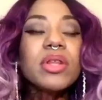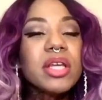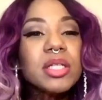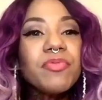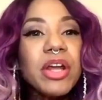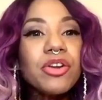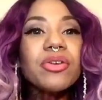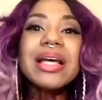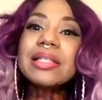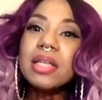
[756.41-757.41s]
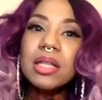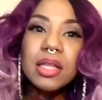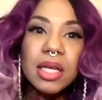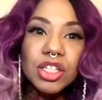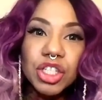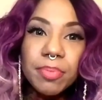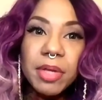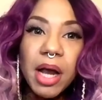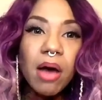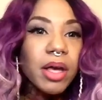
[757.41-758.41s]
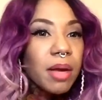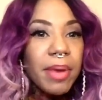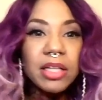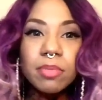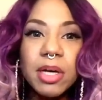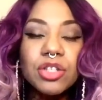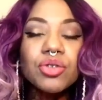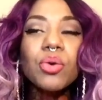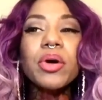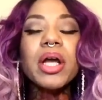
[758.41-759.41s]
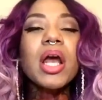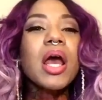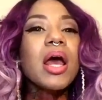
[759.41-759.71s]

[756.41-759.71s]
with this vendor, they said that they shipped it out. Getting back to my story,